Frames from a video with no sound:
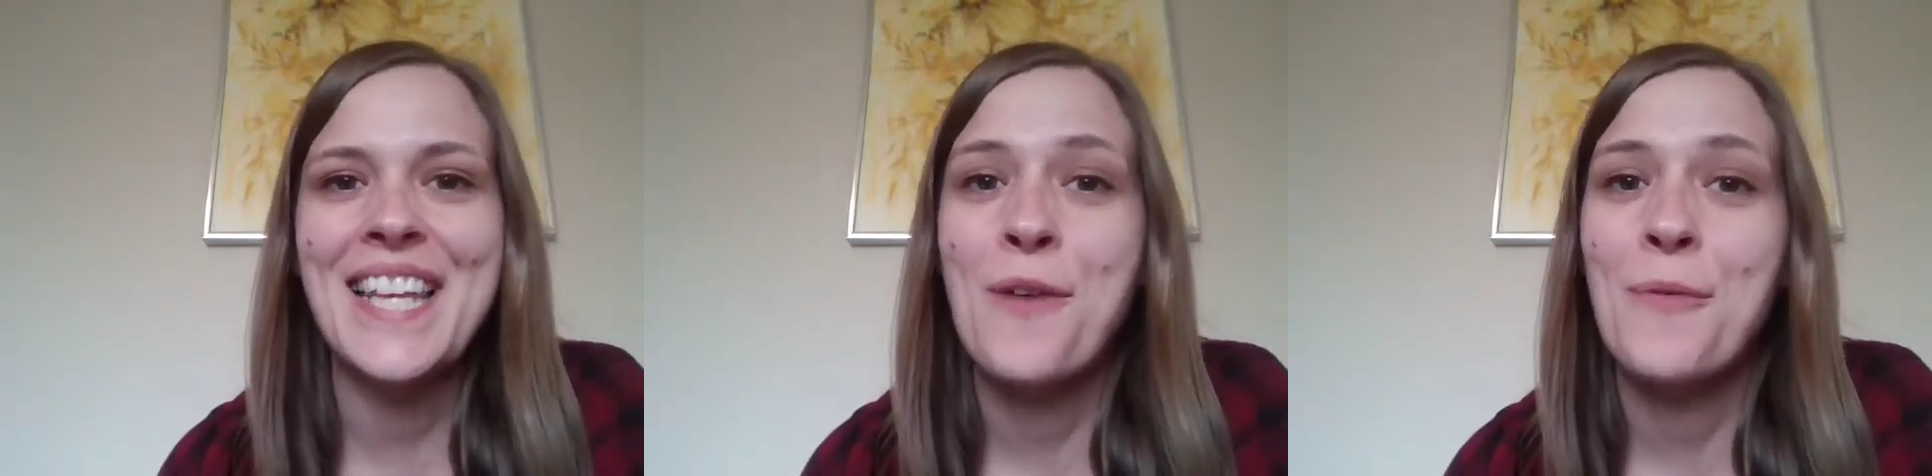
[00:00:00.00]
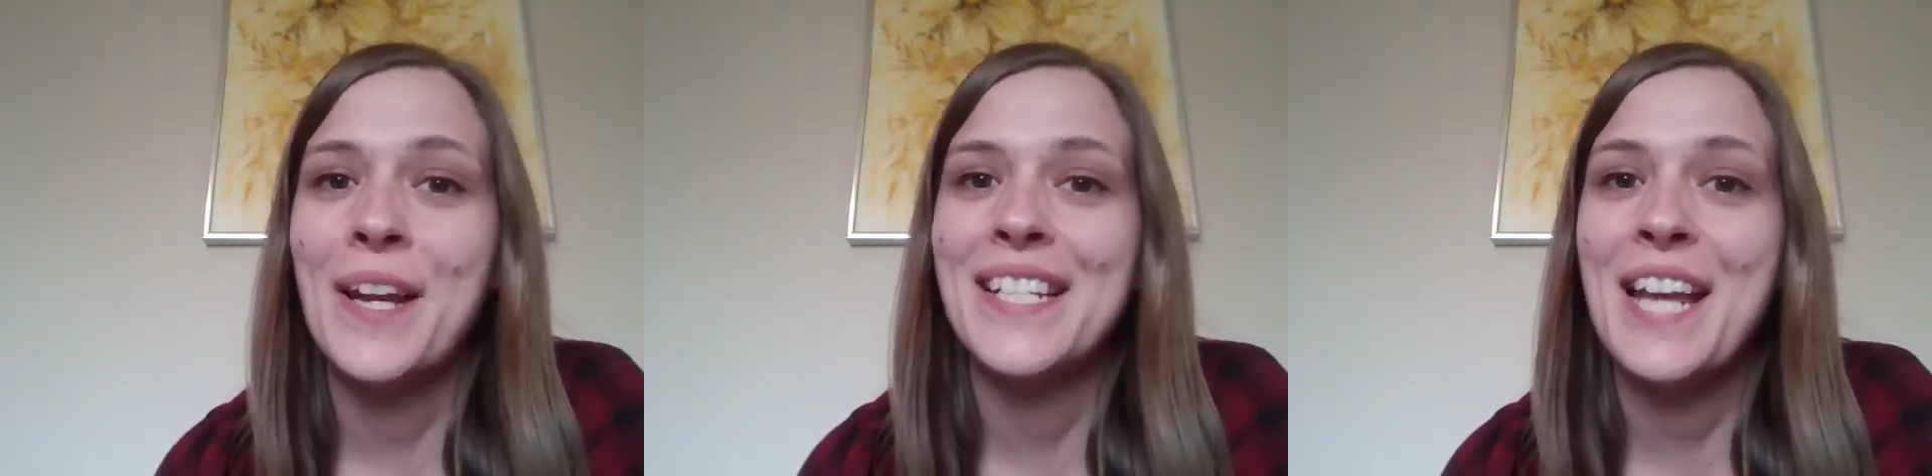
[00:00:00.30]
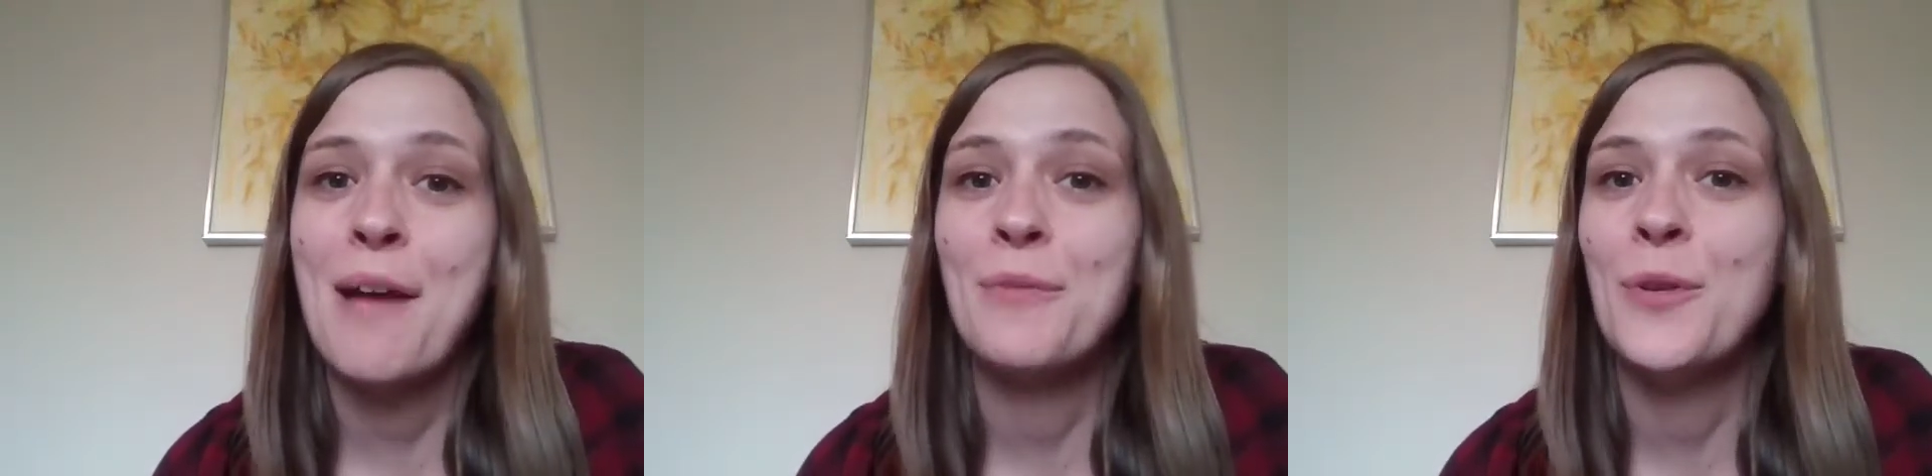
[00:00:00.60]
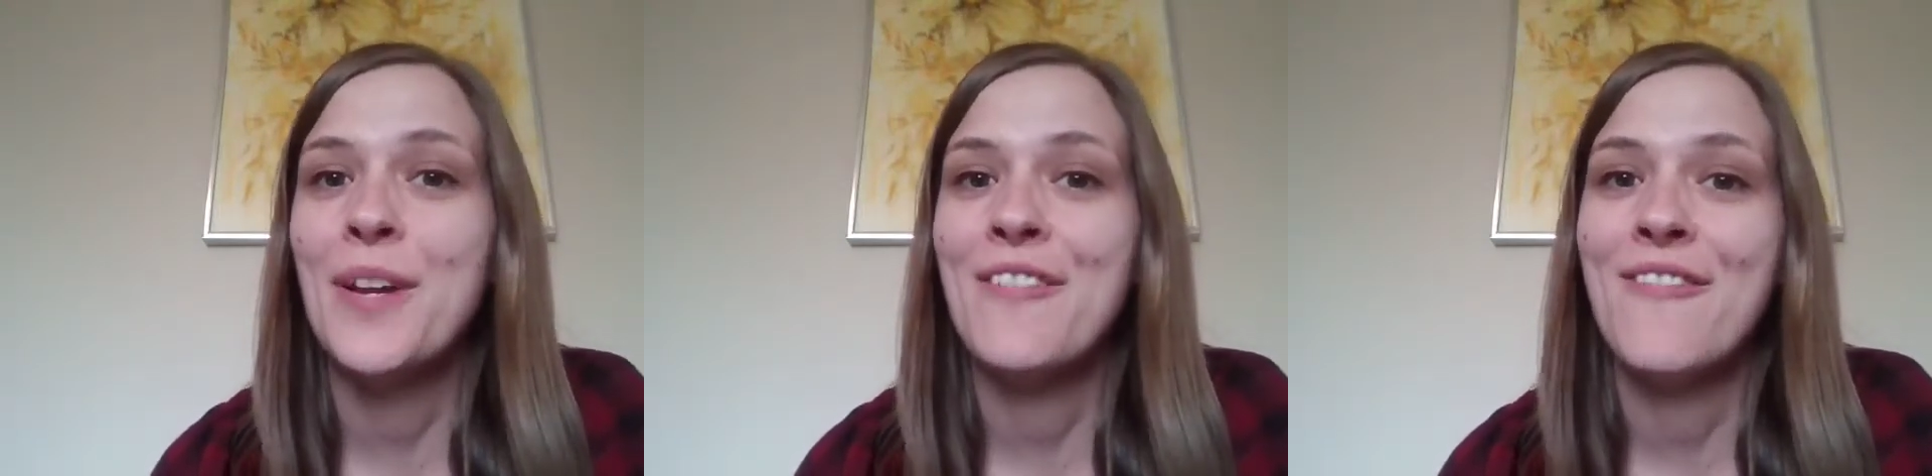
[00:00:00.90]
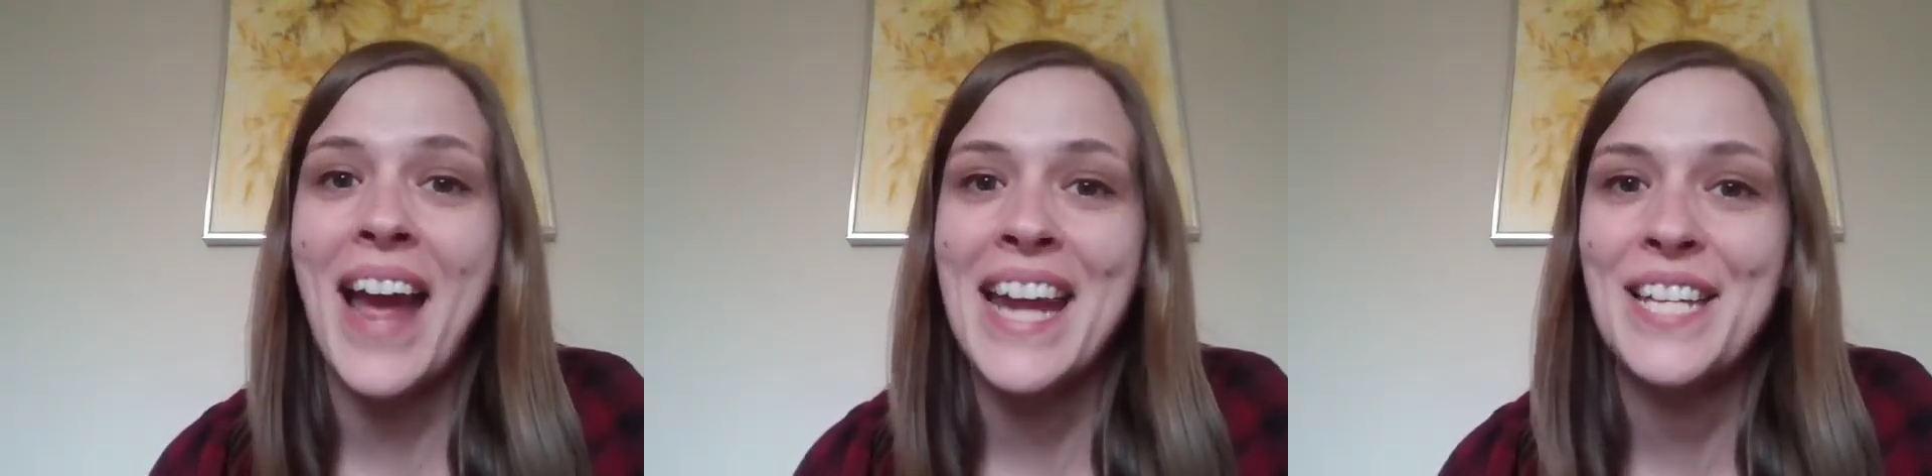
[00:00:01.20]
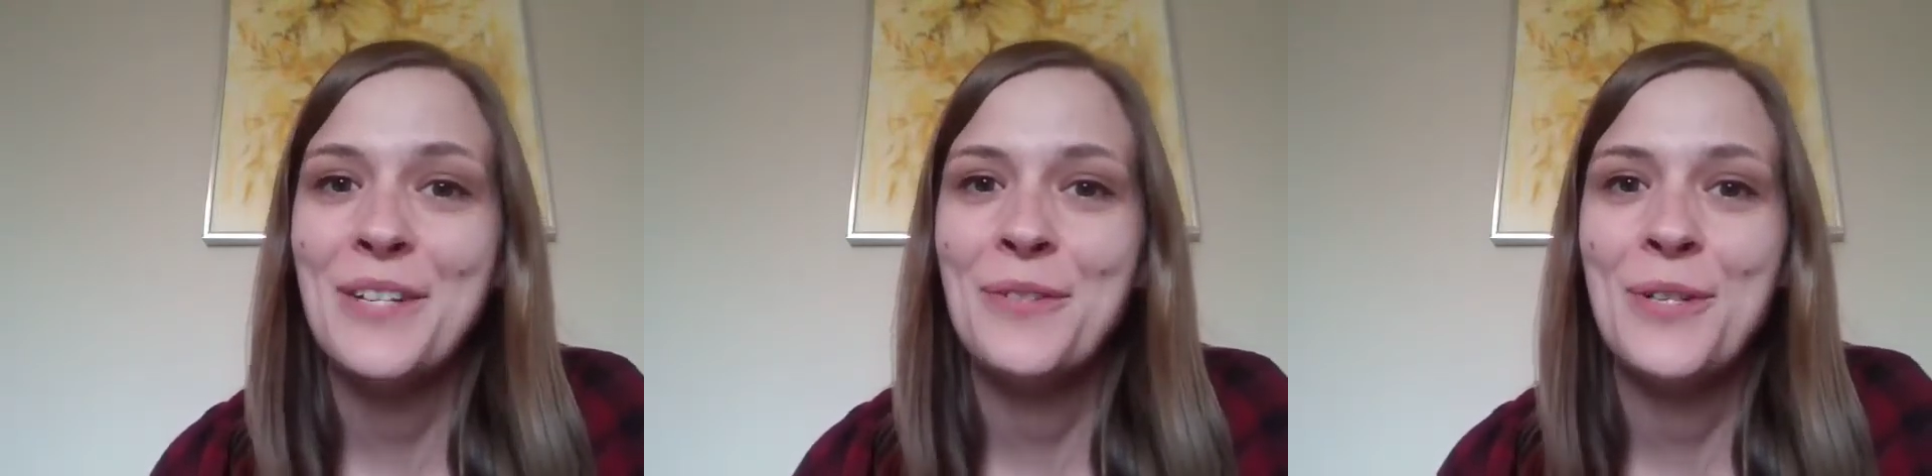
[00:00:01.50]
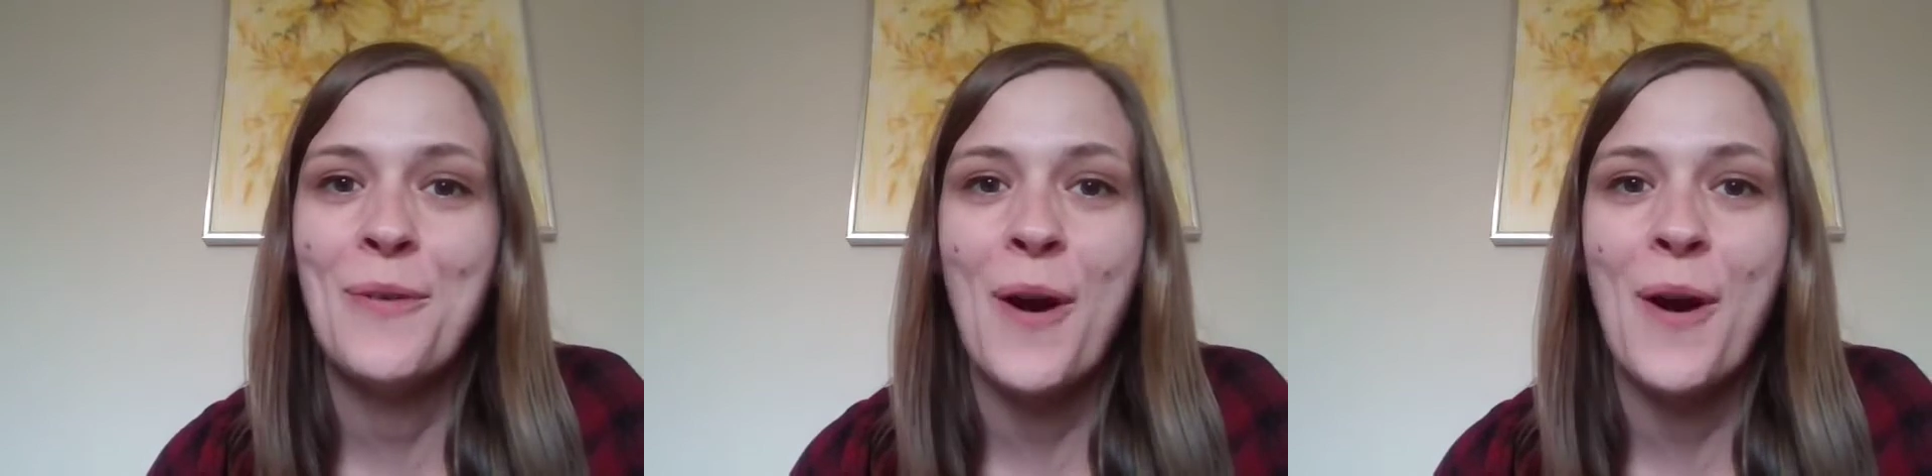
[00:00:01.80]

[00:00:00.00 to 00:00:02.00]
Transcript: and I wanted to come to invite you to